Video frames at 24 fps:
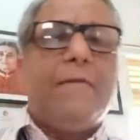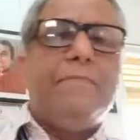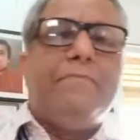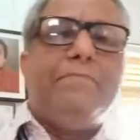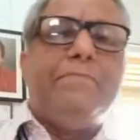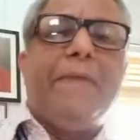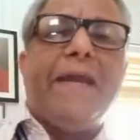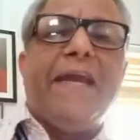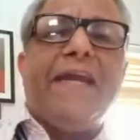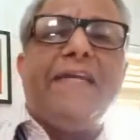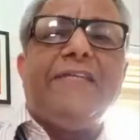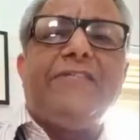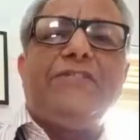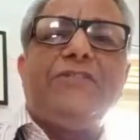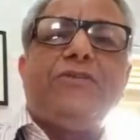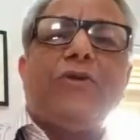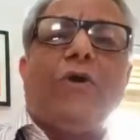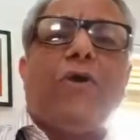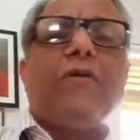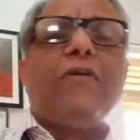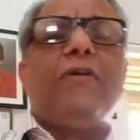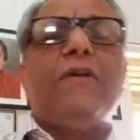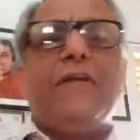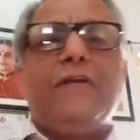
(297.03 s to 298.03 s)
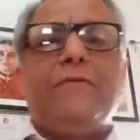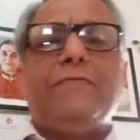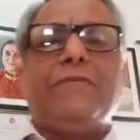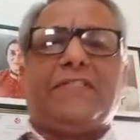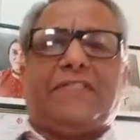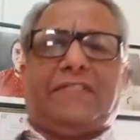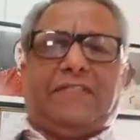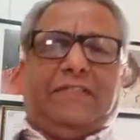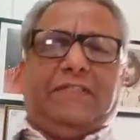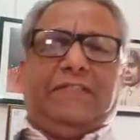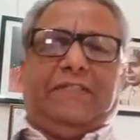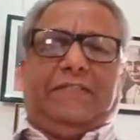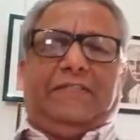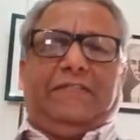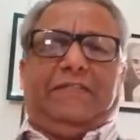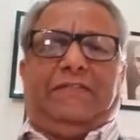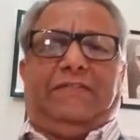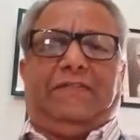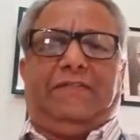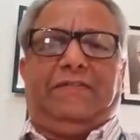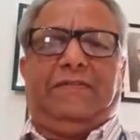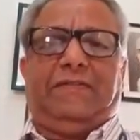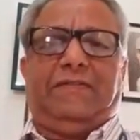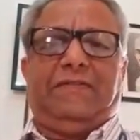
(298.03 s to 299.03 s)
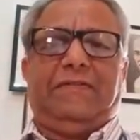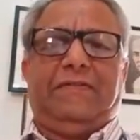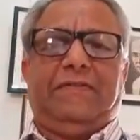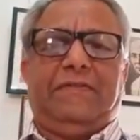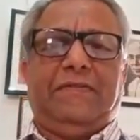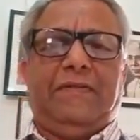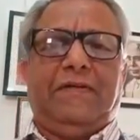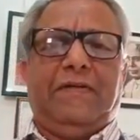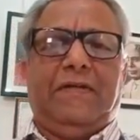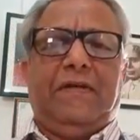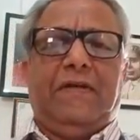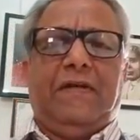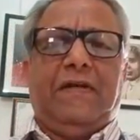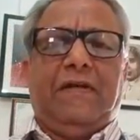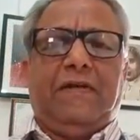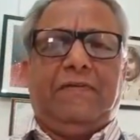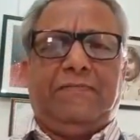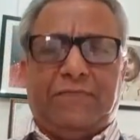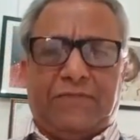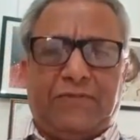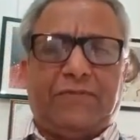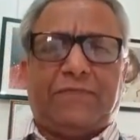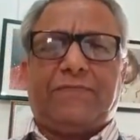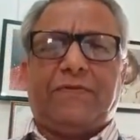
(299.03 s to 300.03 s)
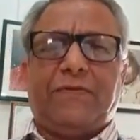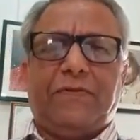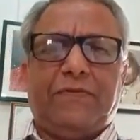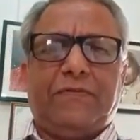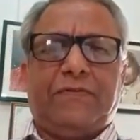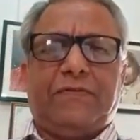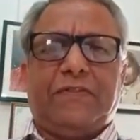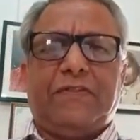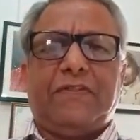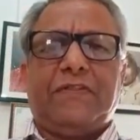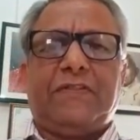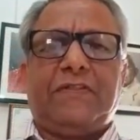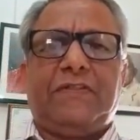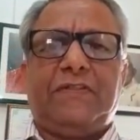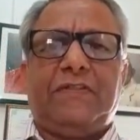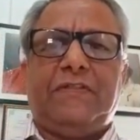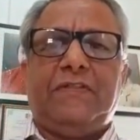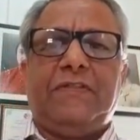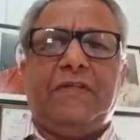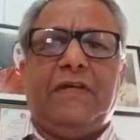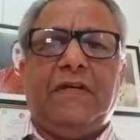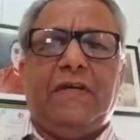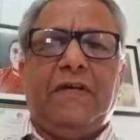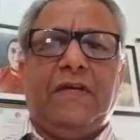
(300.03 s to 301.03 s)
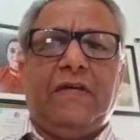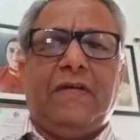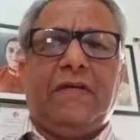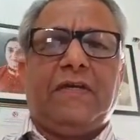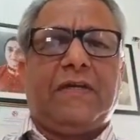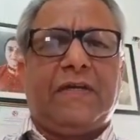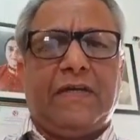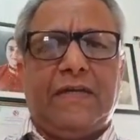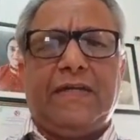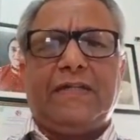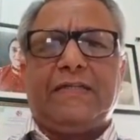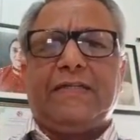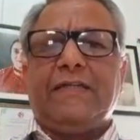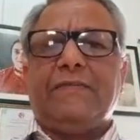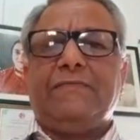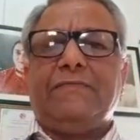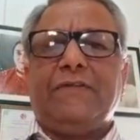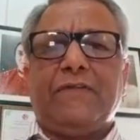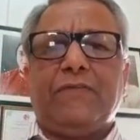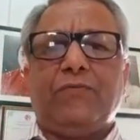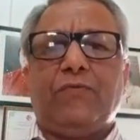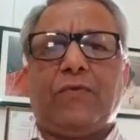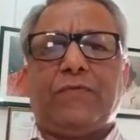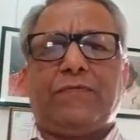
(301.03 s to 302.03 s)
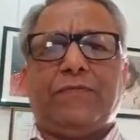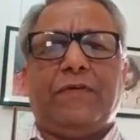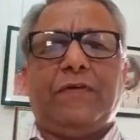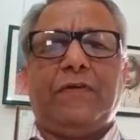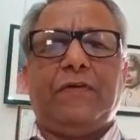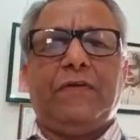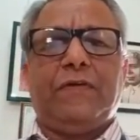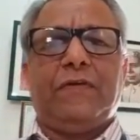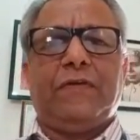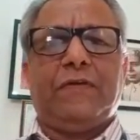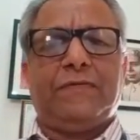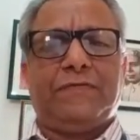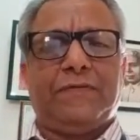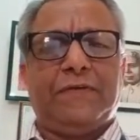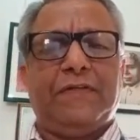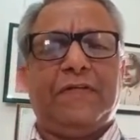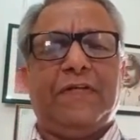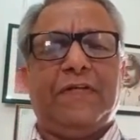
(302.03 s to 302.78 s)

based on linguistics, which of course is connected with what we refer